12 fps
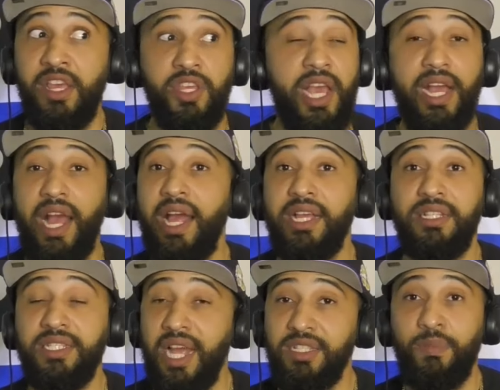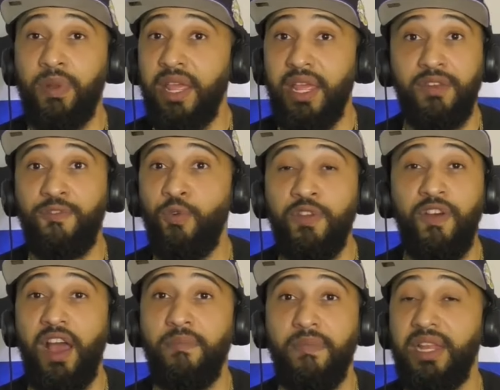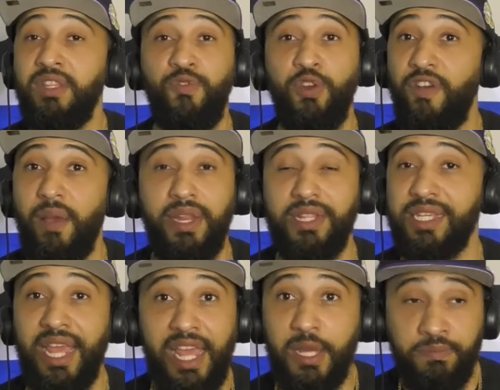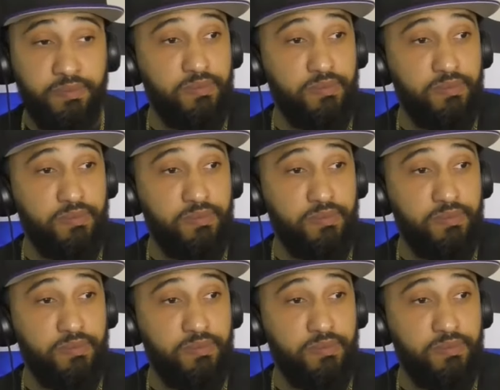You got guys, these guys are playing 45, at least 45 minutes a game.